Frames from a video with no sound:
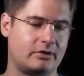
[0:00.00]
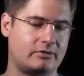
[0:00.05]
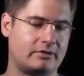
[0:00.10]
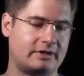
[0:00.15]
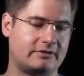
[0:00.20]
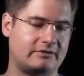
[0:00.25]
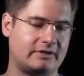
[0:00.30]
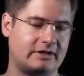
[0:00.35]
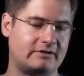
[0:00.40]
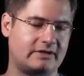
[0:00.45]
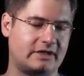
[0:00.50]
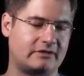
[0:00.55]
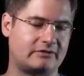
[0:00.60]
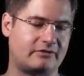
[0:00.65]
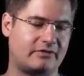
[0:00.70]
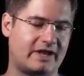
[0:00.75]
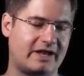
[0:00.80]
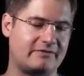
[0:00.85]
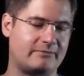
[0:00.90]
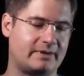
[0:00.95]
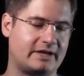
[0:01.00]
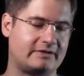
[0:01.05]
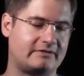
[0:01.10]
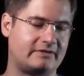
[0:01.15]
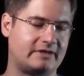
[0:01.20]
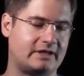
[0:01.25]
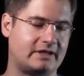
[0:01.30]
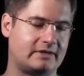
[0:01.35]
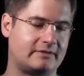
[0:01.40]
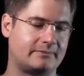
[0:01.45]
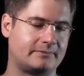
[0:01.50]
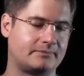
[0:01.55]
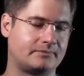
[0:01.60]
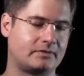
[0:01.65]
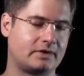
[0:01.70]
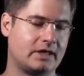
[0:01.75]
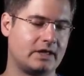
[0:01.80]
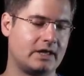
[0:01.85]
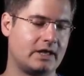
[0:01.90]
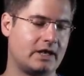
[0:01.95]
let's say it takes five bytes in
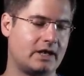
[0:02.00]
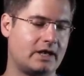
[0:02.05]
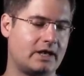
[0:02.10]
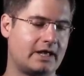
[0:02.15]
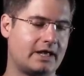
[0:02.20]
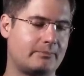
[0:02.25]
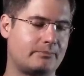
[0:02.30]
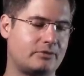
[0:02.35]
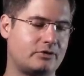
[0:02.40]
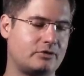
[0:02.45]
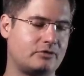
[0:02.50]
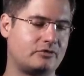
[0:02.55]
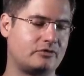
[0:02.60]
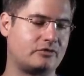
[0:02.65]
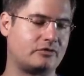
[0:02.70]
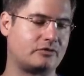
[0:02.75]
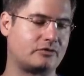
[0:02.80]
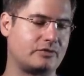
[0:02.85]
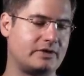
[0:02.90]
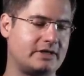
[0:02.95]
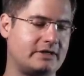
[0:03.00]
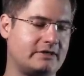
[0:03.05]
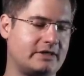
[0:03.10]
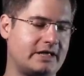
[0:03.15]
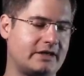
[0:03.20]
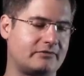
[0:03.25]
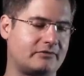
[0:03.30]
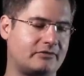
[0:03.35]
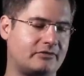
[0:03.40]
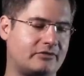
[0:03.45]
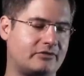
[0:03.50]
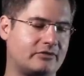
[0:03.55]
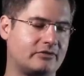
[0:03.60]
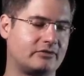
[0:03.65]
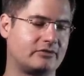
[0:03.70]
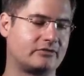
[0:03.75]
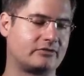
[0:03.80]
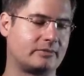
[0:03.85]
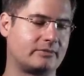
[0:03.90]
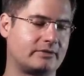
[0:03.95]
uh, and produces three glyphs,
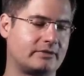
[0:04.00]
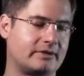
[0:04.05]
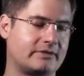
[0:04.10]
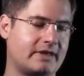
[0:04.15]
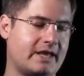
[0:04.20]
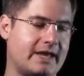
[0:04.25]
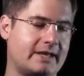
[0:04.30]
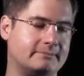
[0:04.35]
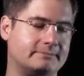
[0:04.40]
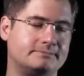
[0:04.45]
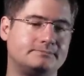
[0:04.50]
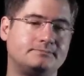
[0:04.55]
something like that.